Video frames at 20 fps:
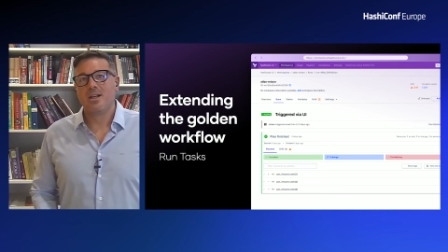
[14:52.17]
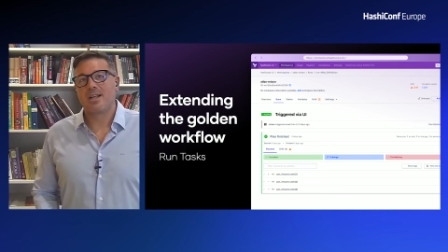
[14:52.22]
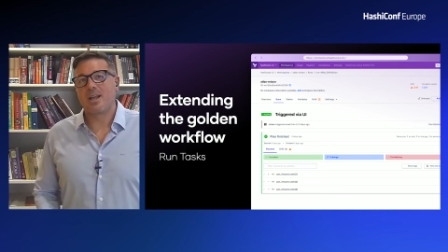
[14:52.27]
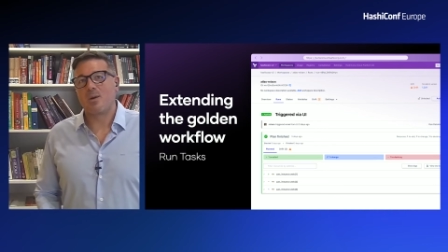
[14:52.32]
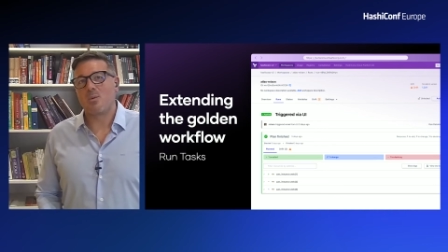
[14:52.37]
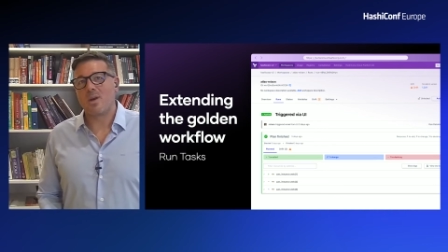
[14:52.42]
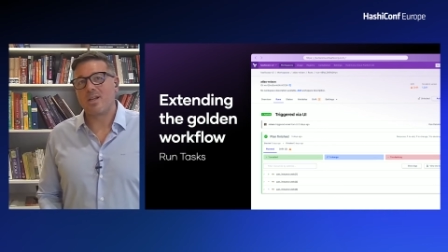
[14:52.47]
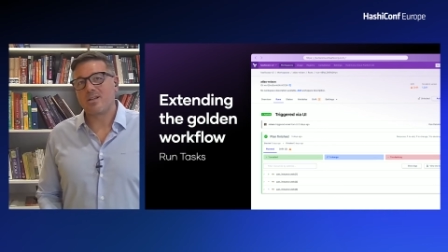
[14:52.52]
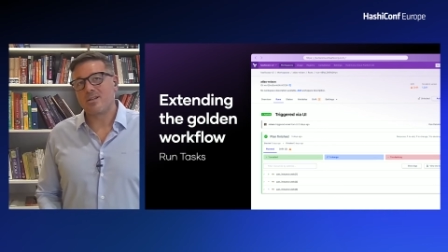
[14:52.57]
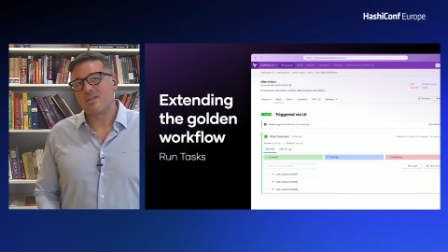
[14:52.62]

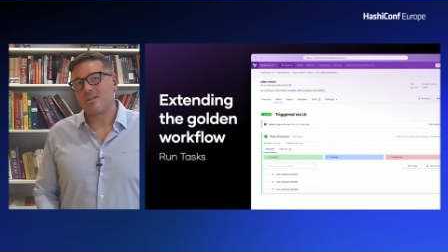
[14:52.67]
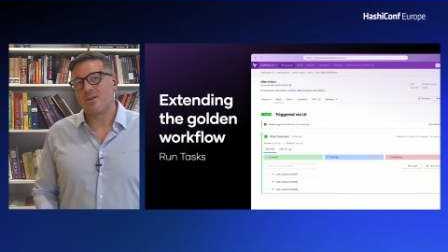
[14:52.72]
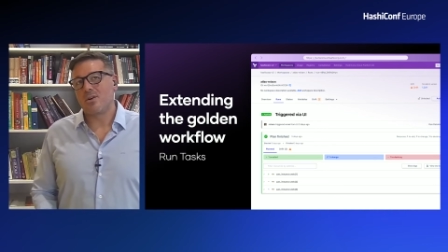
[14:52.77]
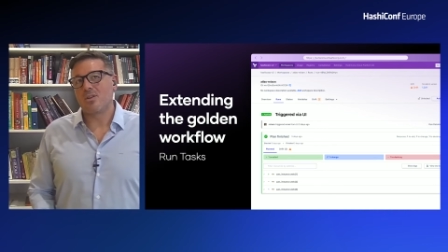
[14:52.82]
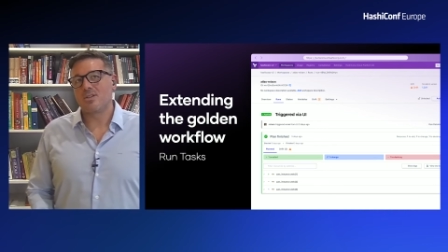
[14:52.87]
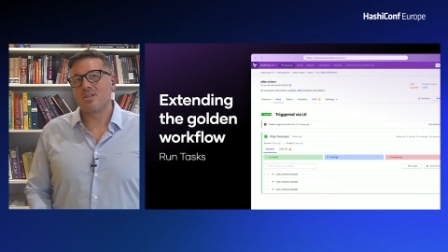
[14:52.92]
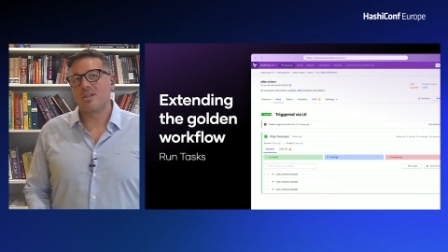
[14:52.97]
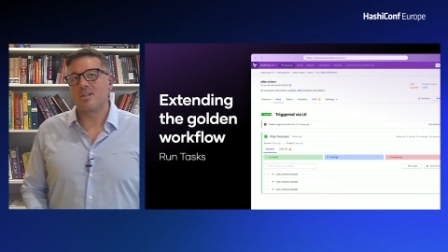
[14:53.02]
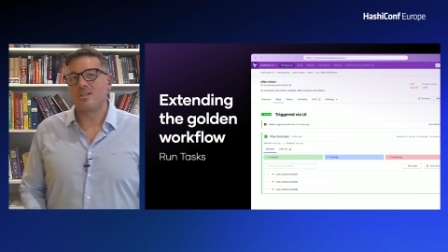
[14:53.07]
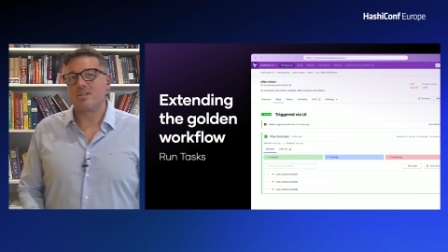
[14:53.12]
can't wait to see
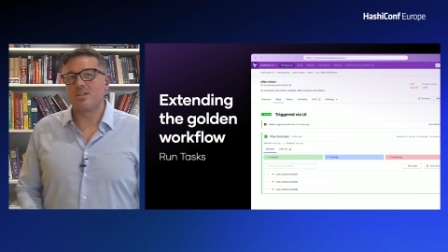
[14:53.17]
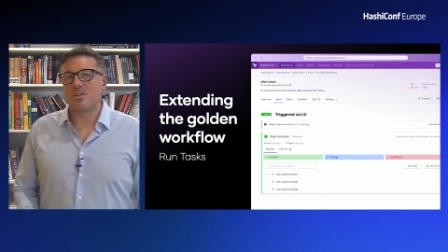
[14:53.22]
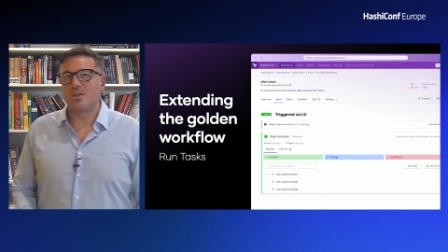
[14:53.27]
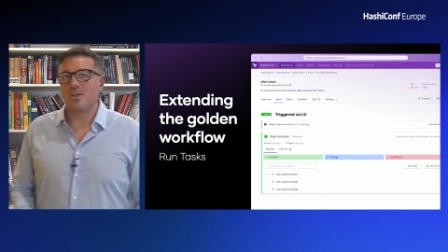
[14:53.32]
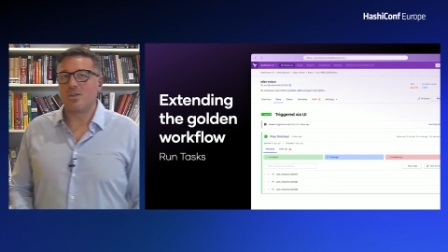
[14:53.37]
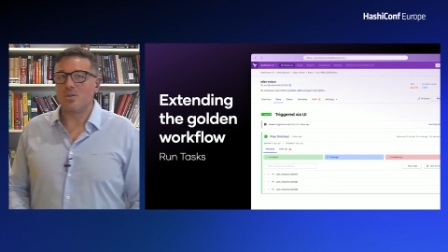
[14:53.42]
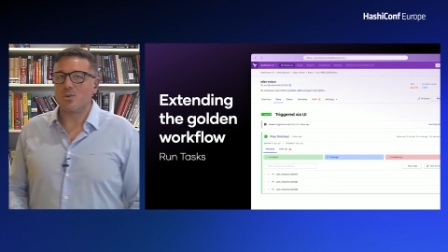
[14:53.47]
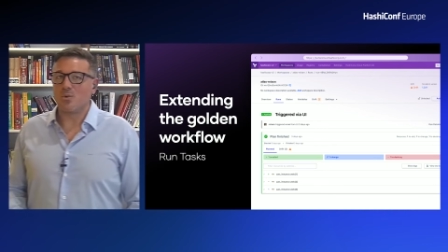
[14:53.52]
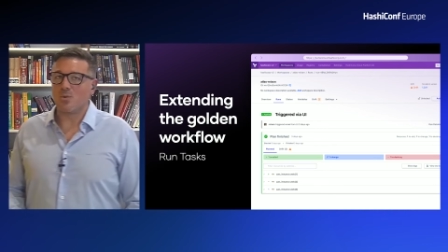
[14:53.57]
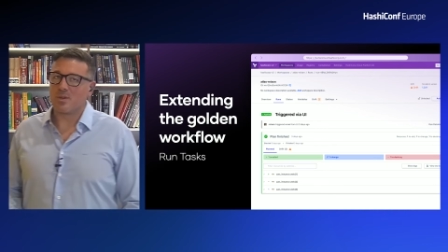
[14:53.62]
all the things that you
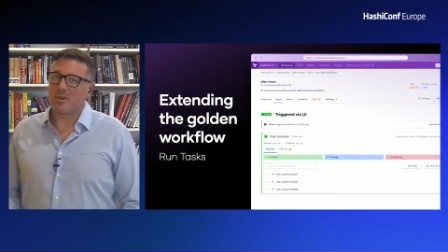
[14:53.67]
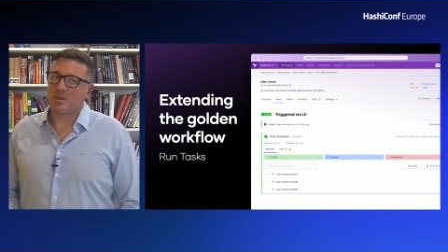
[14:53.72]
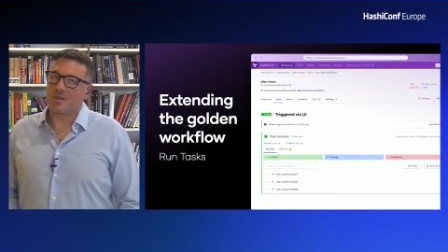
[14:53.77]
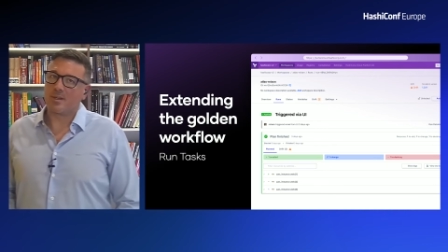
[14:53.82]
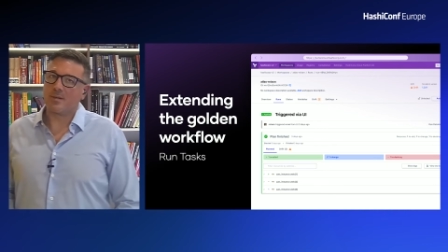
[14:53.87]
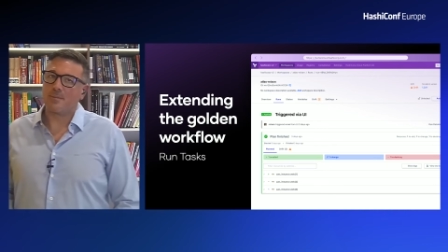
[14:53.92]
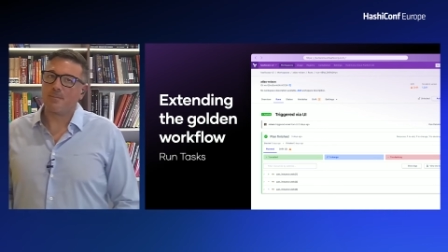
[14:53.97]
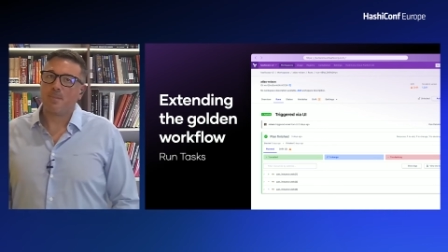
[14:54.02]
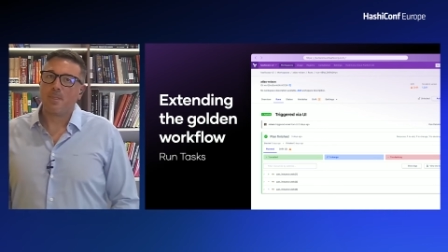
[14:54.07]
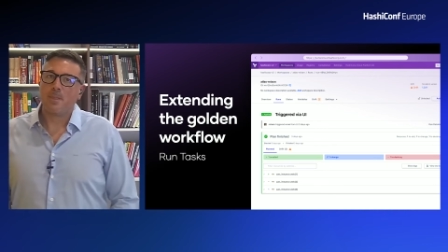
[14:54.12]
can do with
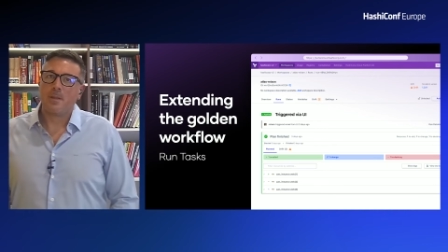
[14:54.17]
it.